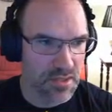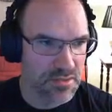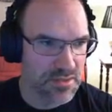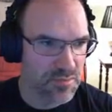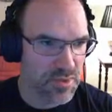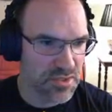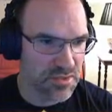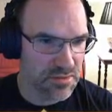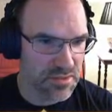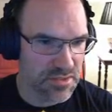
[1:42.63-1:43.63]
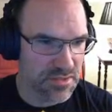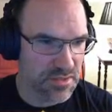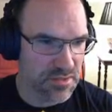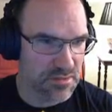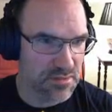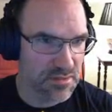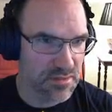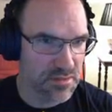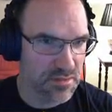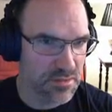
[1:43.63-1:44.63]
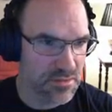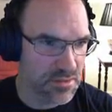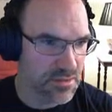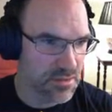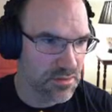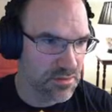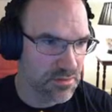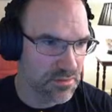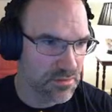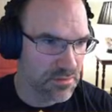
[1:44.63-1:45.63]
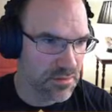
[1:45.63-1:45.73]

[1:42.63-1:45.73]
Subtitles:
Just make sure this is all good to go.